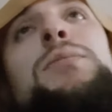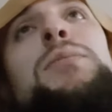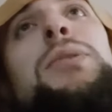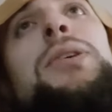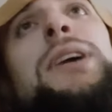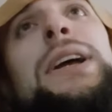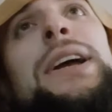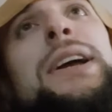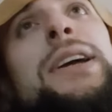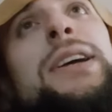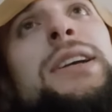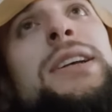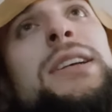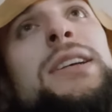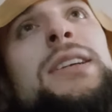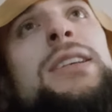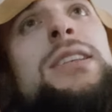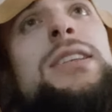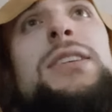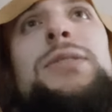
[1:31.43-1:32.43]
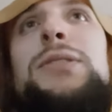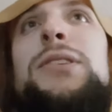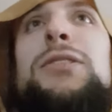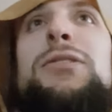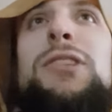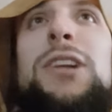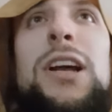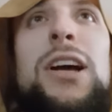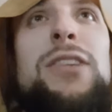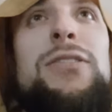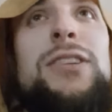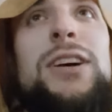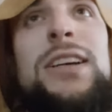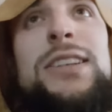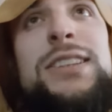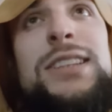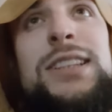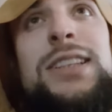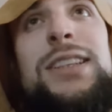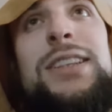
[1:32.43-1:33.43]
But when I run out of it, I
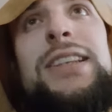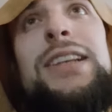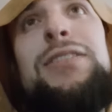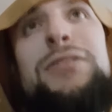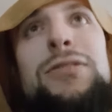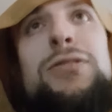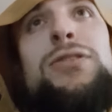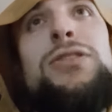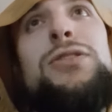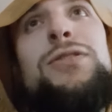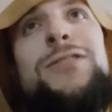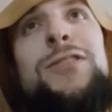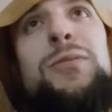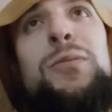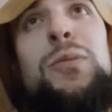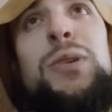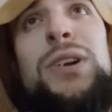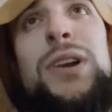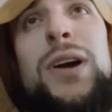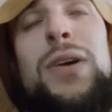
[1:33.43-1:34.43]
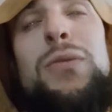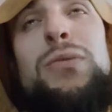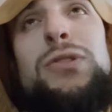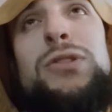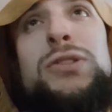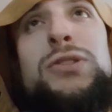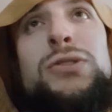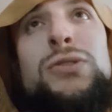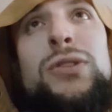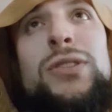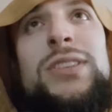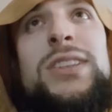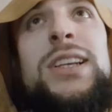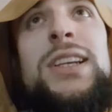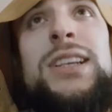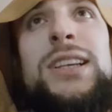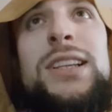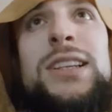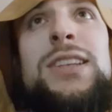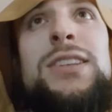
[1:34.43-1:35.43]
see the difference from when I was not
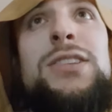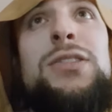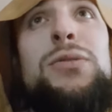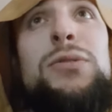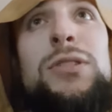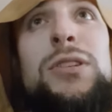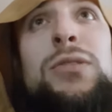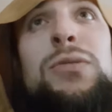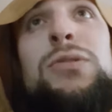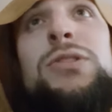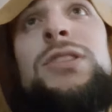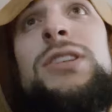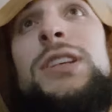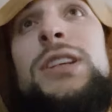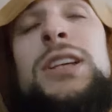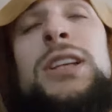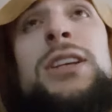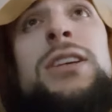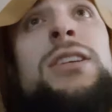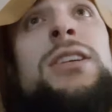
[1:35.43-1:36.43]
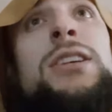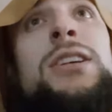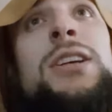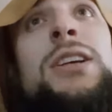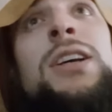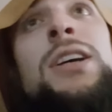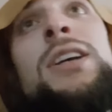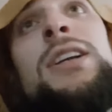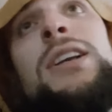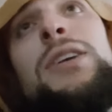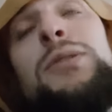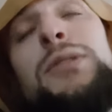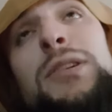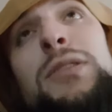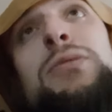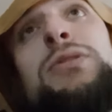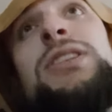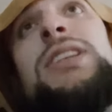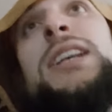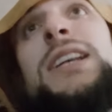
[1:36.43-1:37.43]
taking it to when I was taking it. And when I
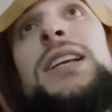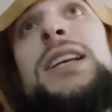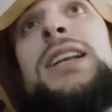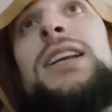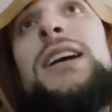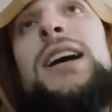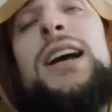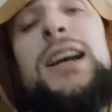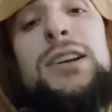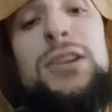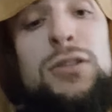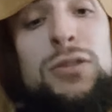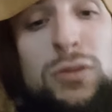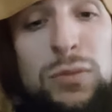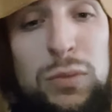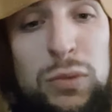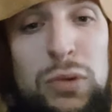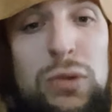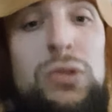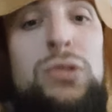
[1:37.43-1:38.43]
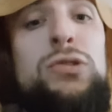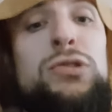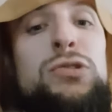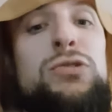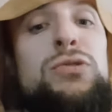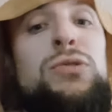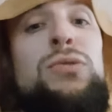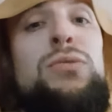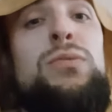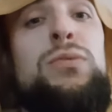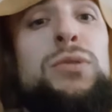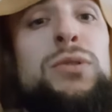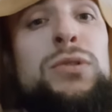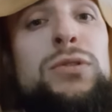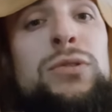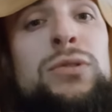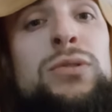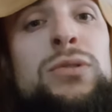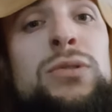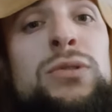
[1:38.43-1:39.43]
was taking it, I had a lot more control.
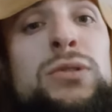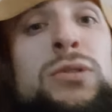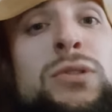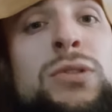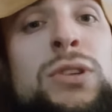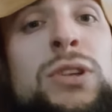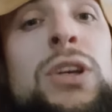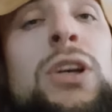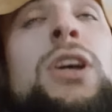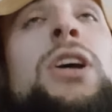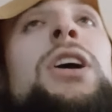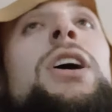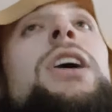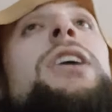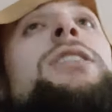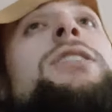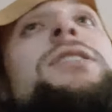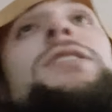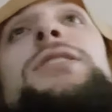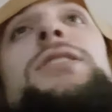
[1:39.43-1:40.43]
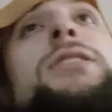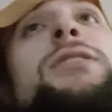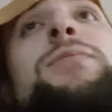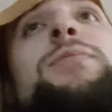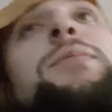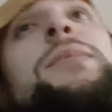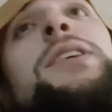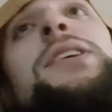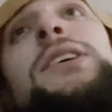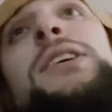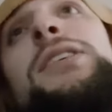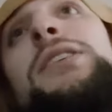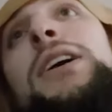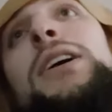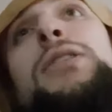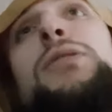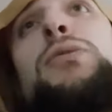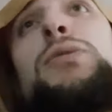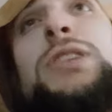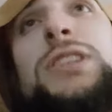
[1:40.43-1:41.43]
And yeah,
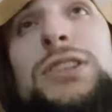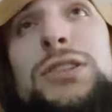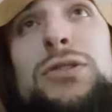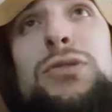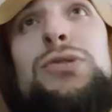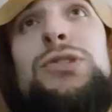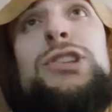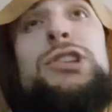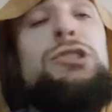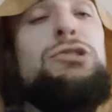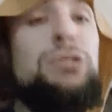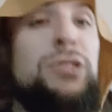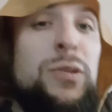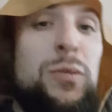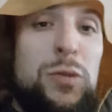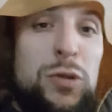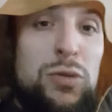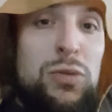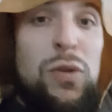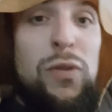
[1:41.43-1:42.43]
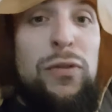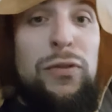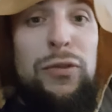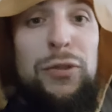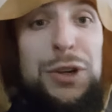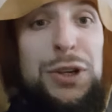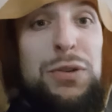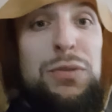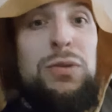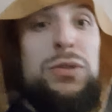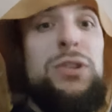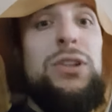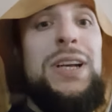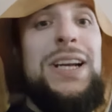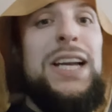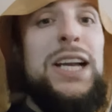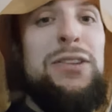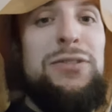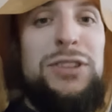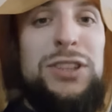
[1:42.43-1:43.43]
like all these lucid dreams were frequent,
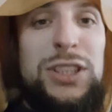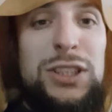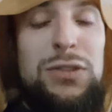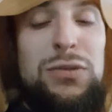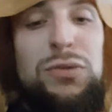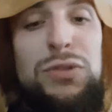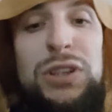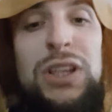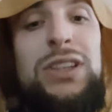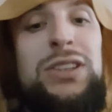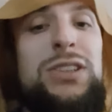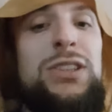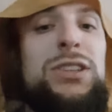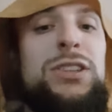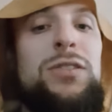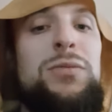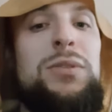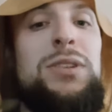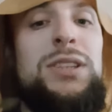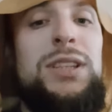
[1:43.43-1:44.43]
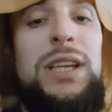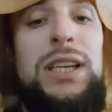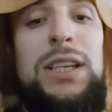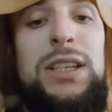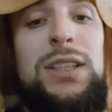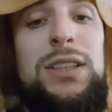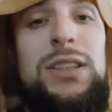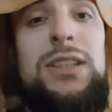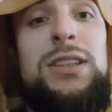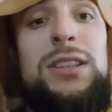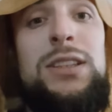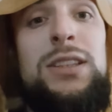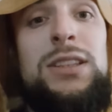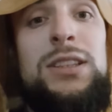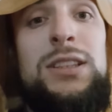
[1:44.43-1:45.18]
like every single night since I've been taking it.